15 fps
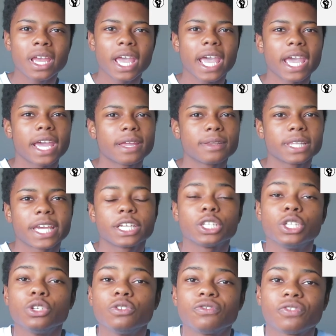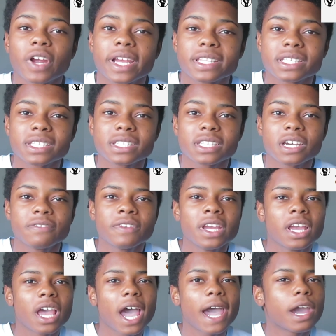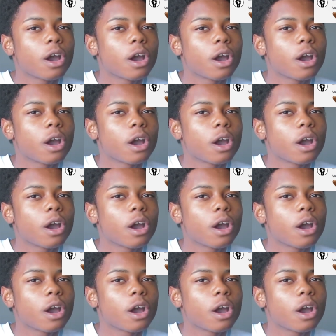and like new friends and stuff. I